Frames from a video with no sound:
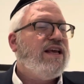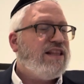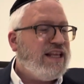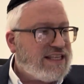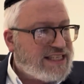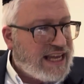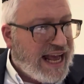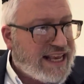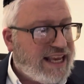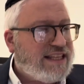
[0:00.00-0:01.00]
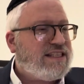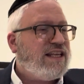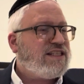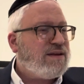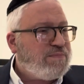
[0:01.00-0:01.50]
the sockets,
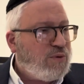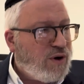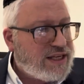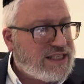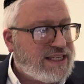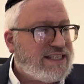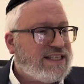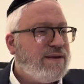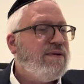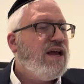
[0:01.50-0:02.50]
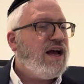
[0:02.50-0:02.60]
the support system